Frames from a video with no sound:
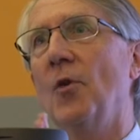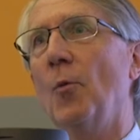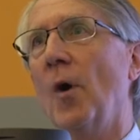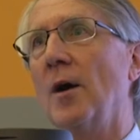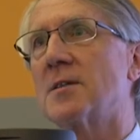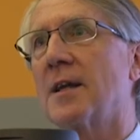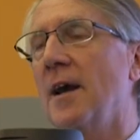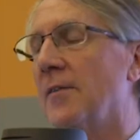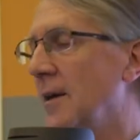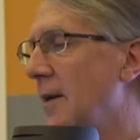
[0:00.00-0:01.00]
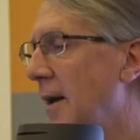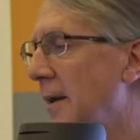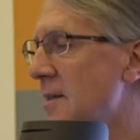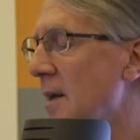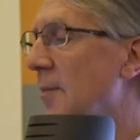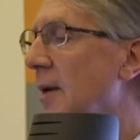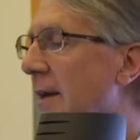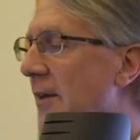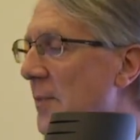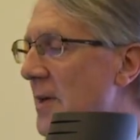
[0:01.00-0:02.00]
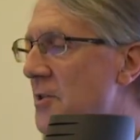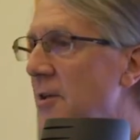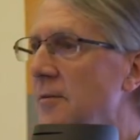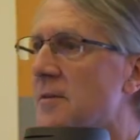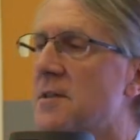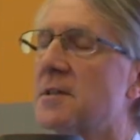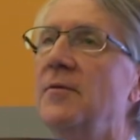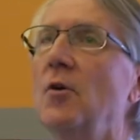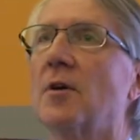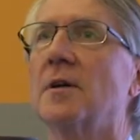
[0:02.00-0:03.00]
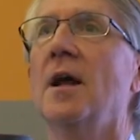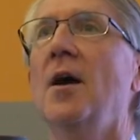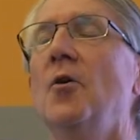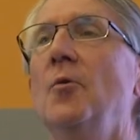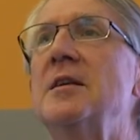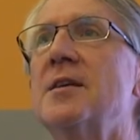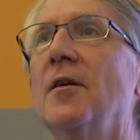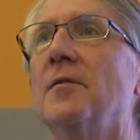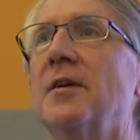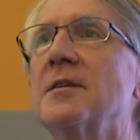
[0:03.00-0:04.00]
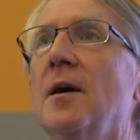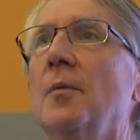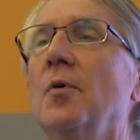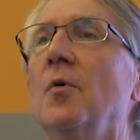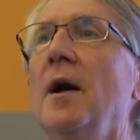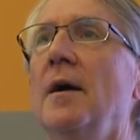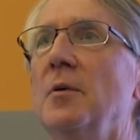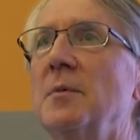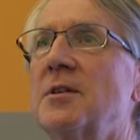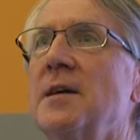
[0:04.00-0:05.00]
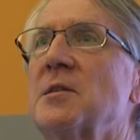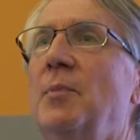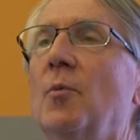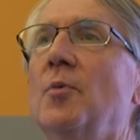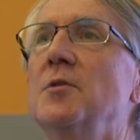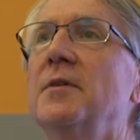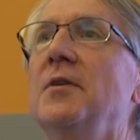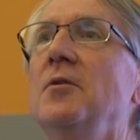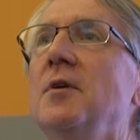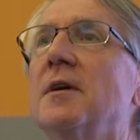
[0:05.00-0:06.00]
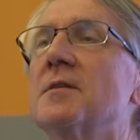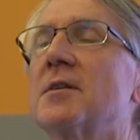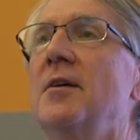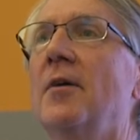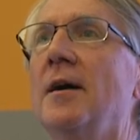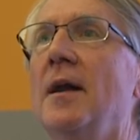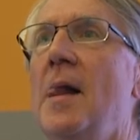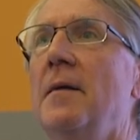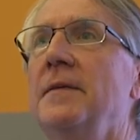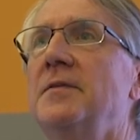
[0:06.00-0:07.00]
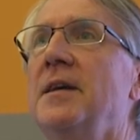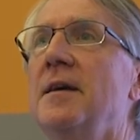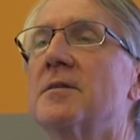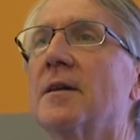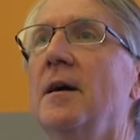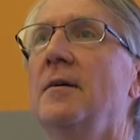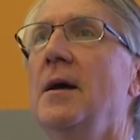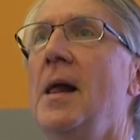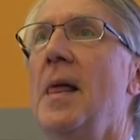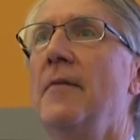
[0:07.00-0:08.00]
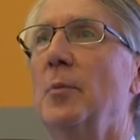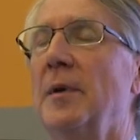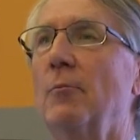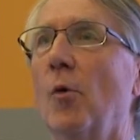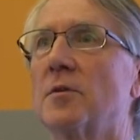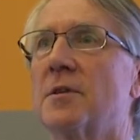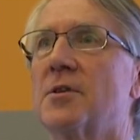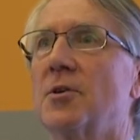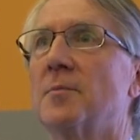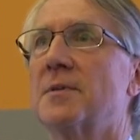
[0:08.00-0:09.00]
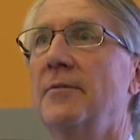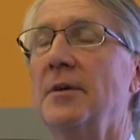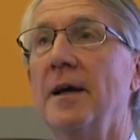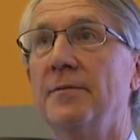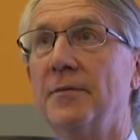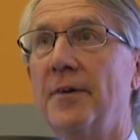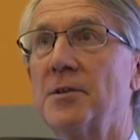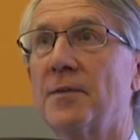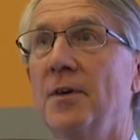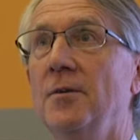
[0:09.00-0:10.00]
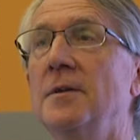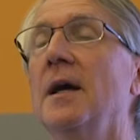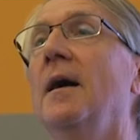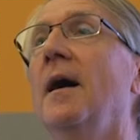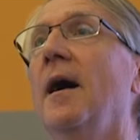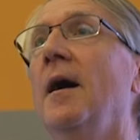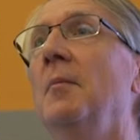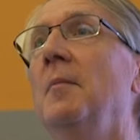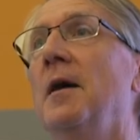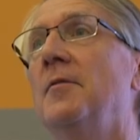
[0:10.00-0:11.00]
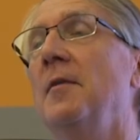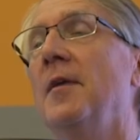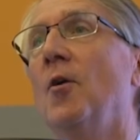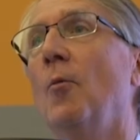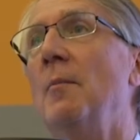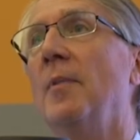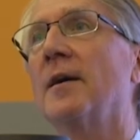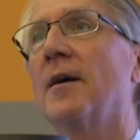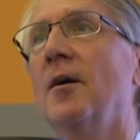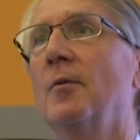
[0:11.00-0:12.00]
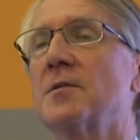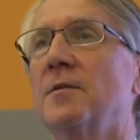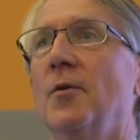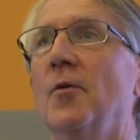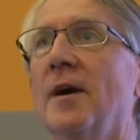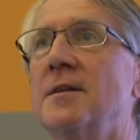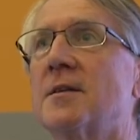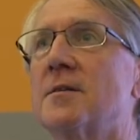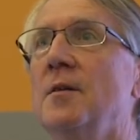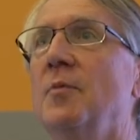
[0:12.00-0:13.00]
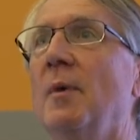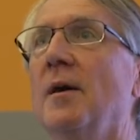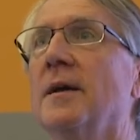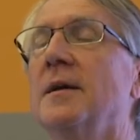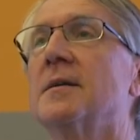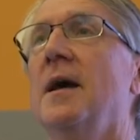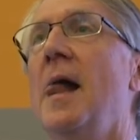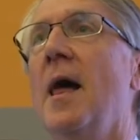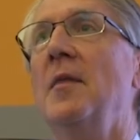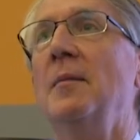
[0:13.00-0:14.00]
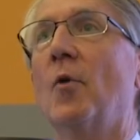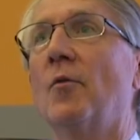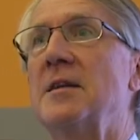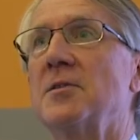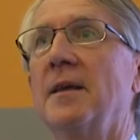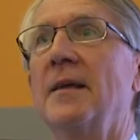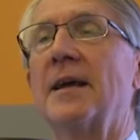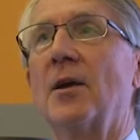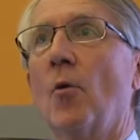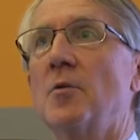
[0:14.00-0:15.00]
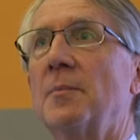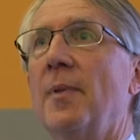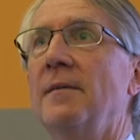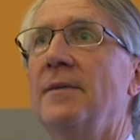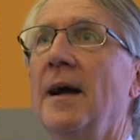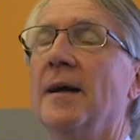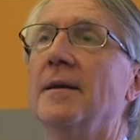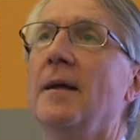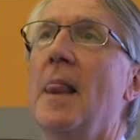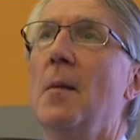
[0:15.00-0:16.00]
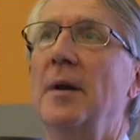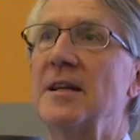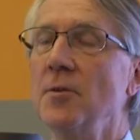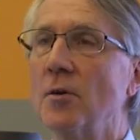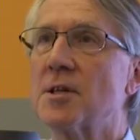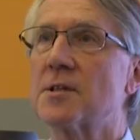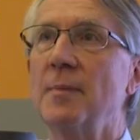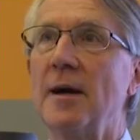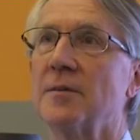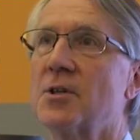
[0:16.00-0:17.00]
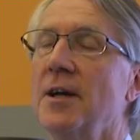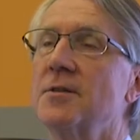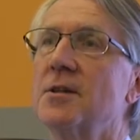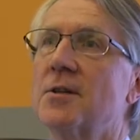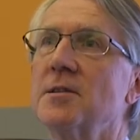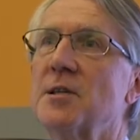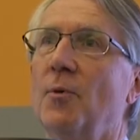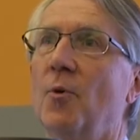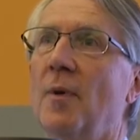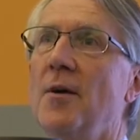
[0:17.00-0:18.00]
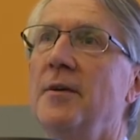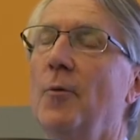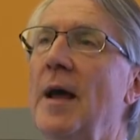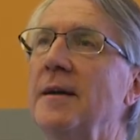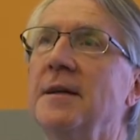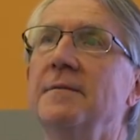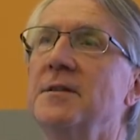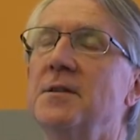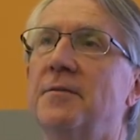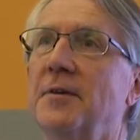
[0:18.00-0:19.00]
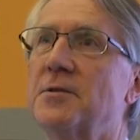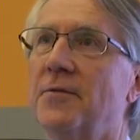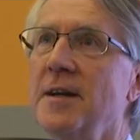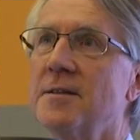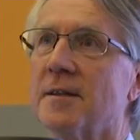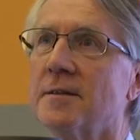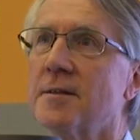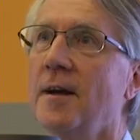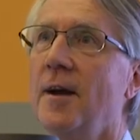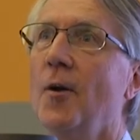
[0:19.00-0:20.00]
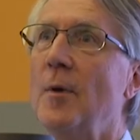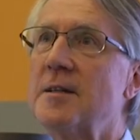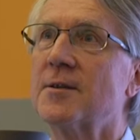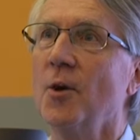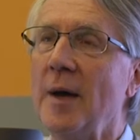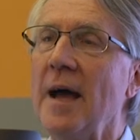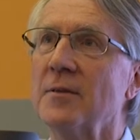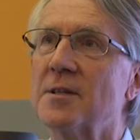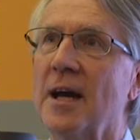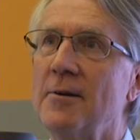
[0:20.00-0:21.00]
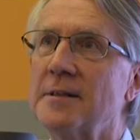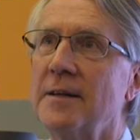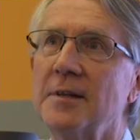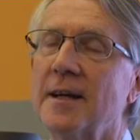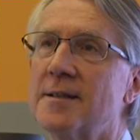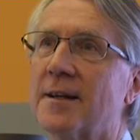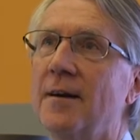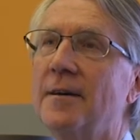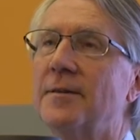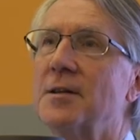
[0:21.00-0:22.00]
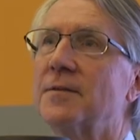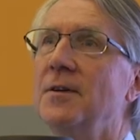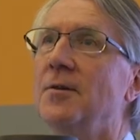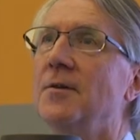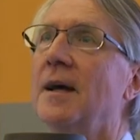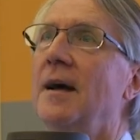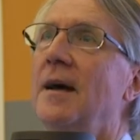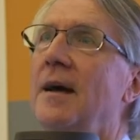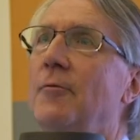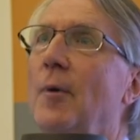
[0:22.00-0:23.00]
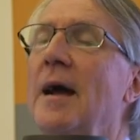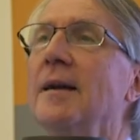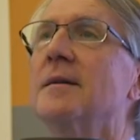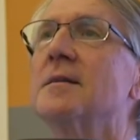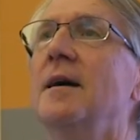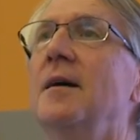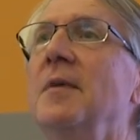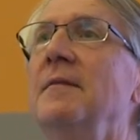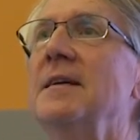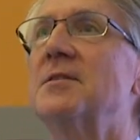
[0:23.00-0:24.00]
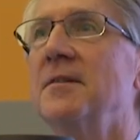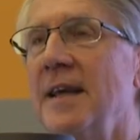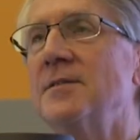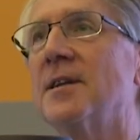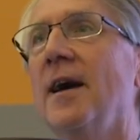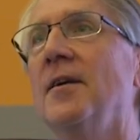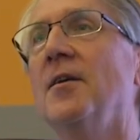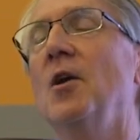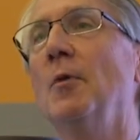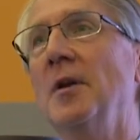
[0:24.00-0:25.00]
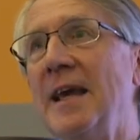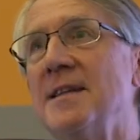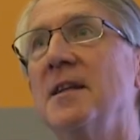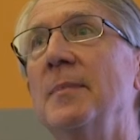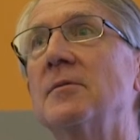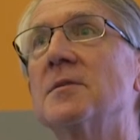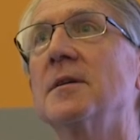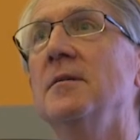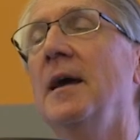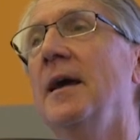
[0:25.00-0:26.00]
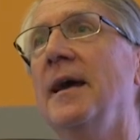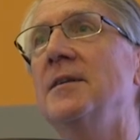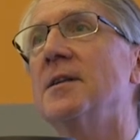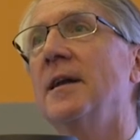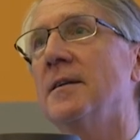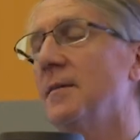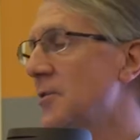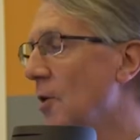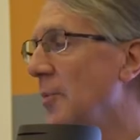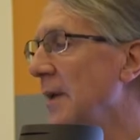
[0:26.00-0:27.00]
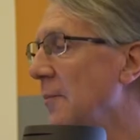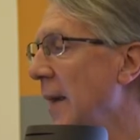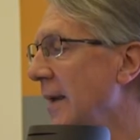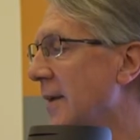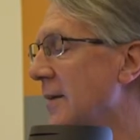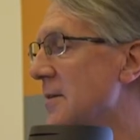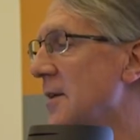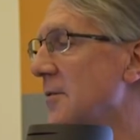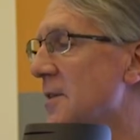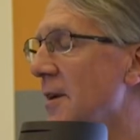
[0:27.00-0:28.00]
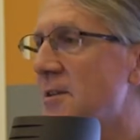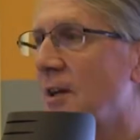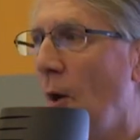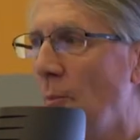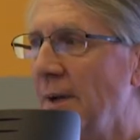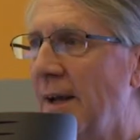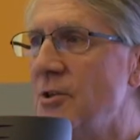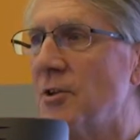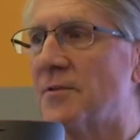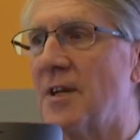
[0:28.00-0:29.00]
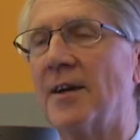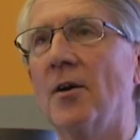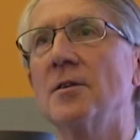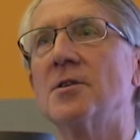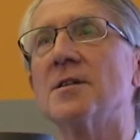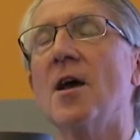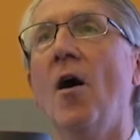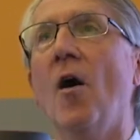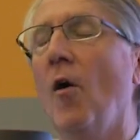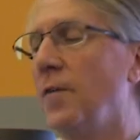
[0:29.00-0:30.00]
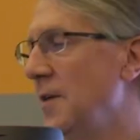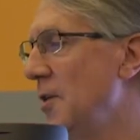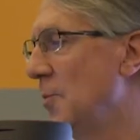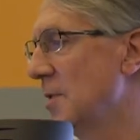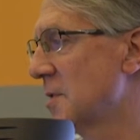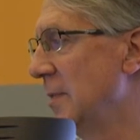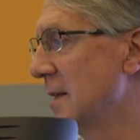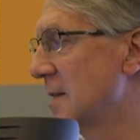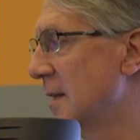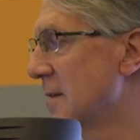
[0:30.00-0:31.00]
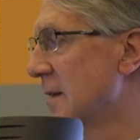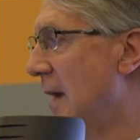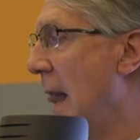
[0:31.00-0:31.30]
that work together. An example I give my students is if you look at retail, for example, from a transport point of view, you can say, right, 50 years ago, everybody walked to the shops every day for fresh food. Um, then they all went by car once a fortnight to the supermarket, and then more recently they get it ordered by van. But it's not just about the changing transport mode. If we hadn't invented fridge freezers, we'd still be having to go out every day to get our fresh food if we hadn't um, invented the internet, you wouldn't easily be able to do internet shopping and banking and so on. So it's a combination of technologies offer new possibilities.